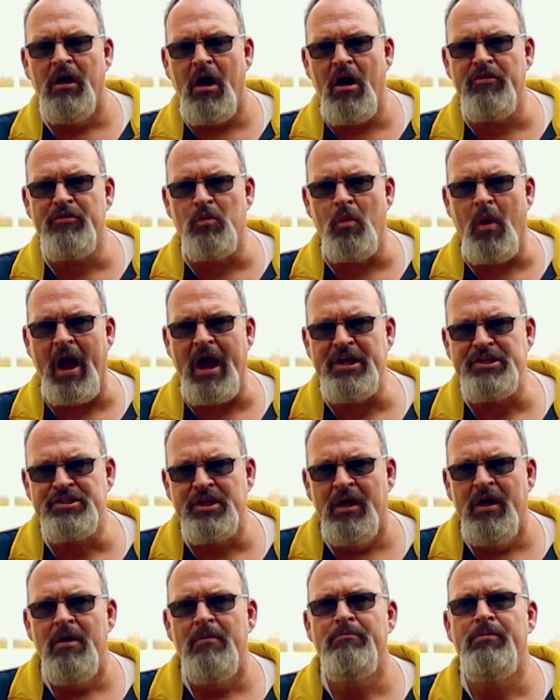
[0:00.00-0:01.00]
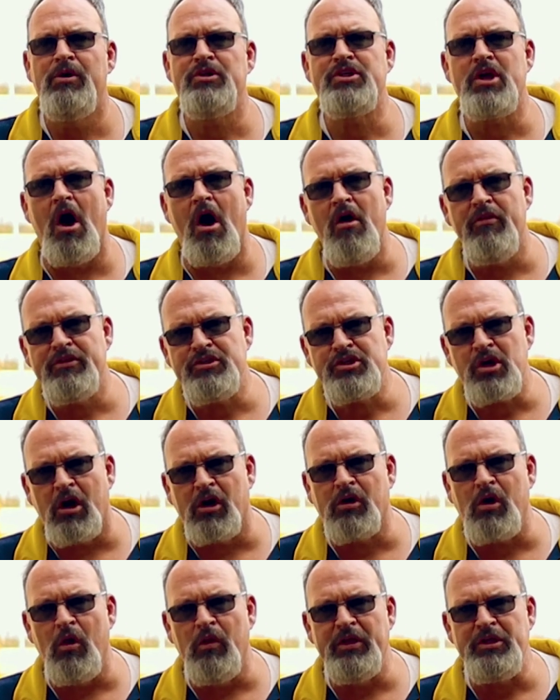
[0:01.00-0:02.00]
Otherwise, push all the
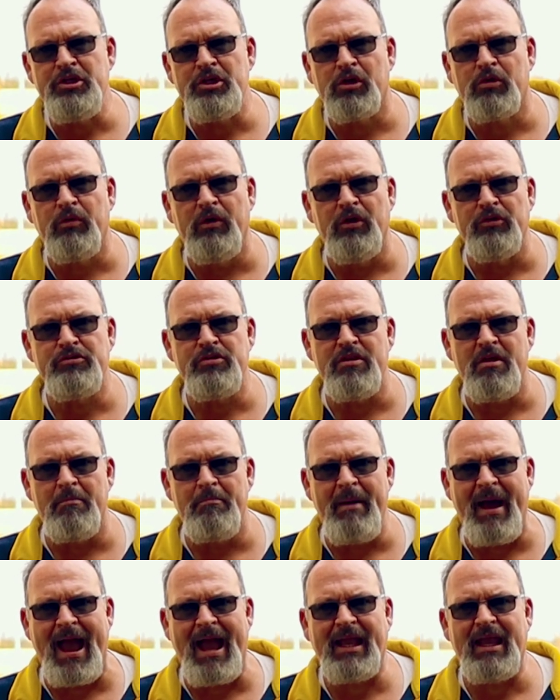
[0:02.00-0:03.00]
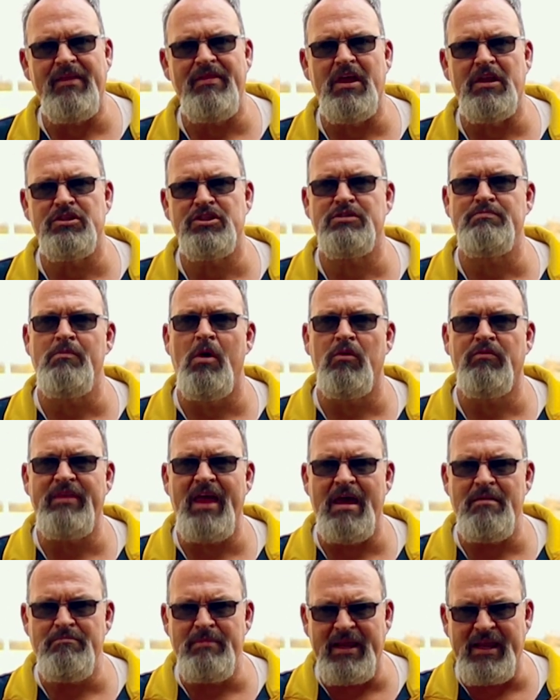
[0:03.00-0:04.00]
charcoal in your grill to the back and then smoke
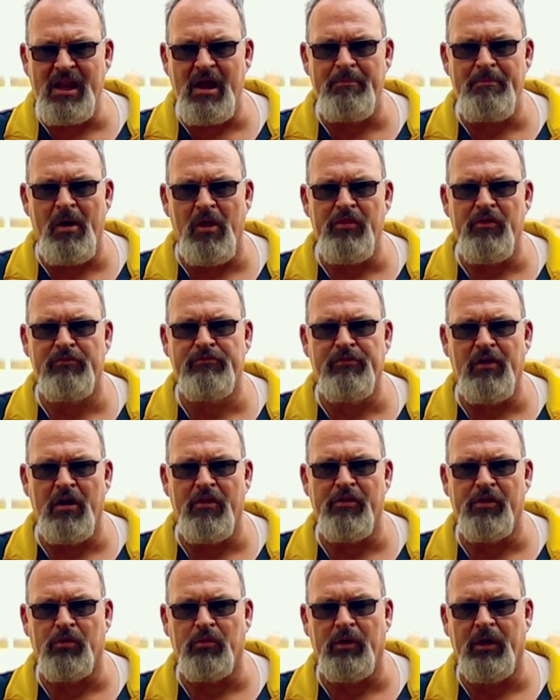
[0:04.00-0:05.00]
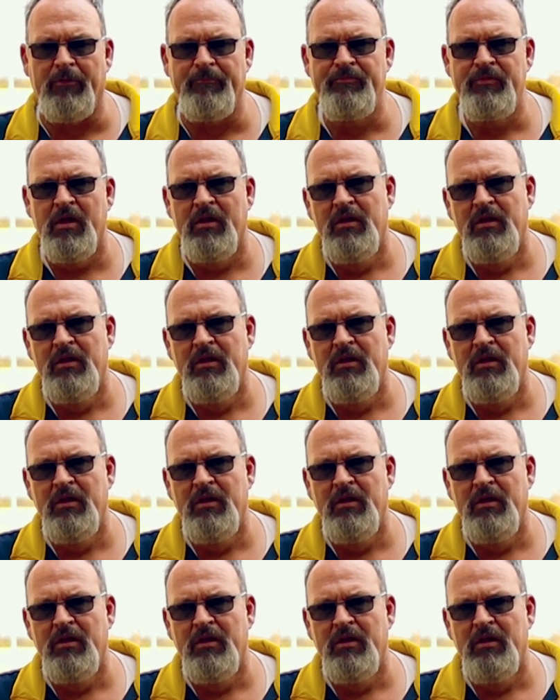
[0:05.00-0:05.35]
that meat up on the front of the grill.